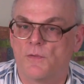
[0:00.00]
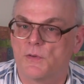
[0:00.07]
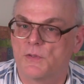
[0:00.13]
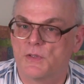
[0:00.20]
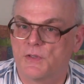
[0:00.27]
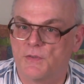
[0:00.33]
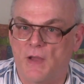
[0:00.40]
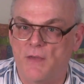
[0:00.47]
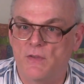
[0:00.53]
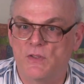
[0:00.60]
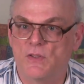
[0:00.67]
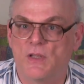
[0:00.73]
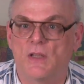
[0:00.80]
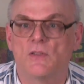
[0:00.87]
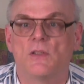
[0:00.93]
verses 5 and
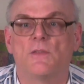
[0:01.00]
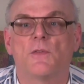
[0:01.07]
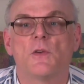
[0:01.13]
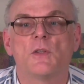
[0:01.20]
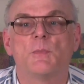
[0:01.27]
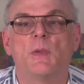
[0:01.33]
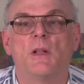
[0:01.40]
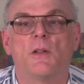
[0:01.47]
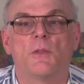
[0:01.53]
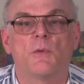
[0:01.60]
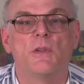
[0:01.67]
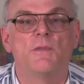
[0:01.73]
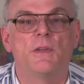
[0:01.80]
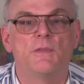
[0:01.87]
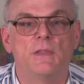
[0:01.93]
6, and 1 Peter
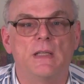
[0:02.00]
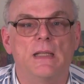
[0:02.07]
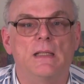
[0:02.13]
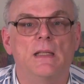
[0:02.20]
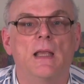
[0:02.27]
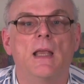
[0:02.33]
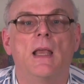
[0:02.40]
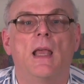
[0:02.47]
3:15,